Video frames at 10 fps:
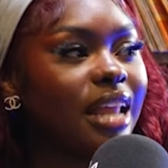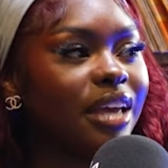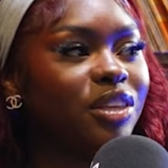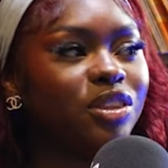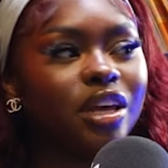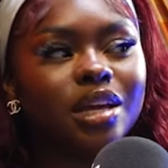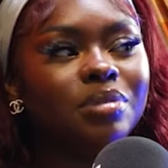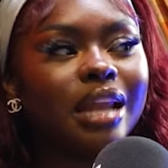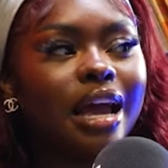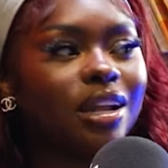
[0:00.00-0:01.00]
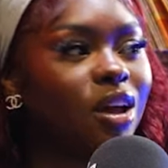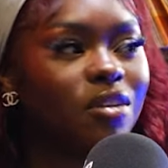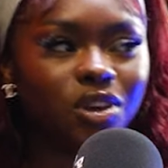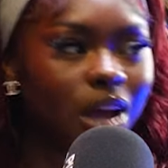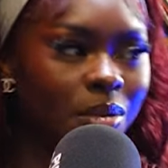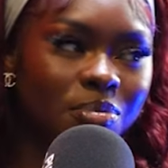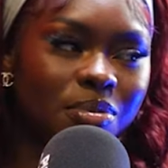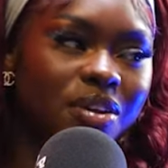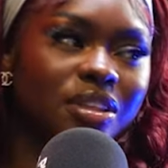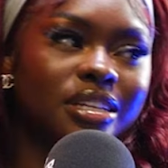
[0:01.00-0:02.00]
Like mm. there could be like love song Ama
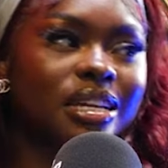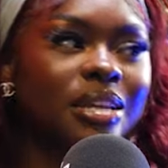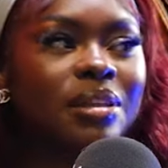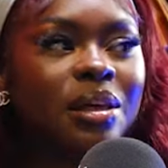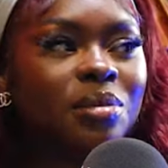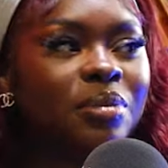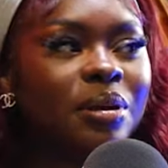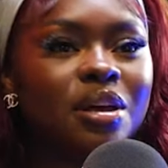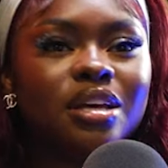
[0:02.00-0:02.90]
Piano. There's a little bit